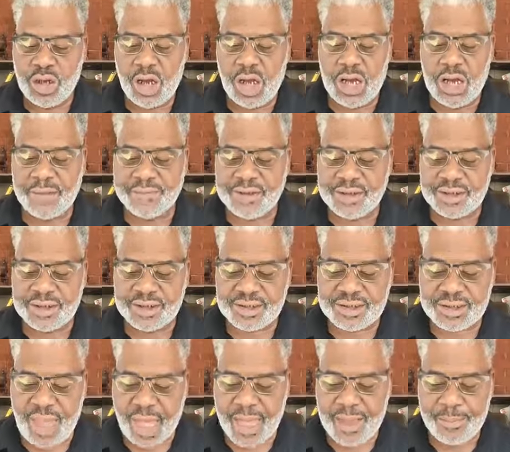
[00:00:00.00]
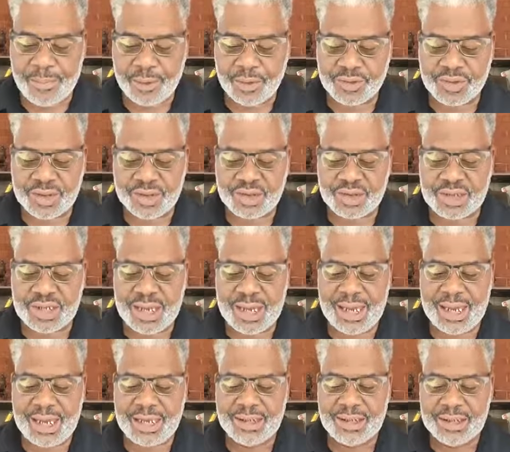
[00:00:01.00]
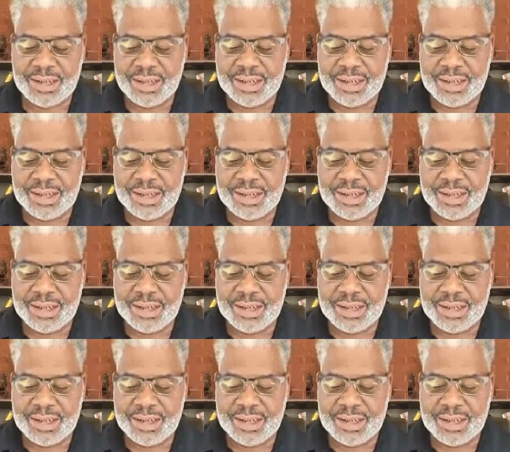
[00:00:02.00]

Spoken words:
of the disciples and said,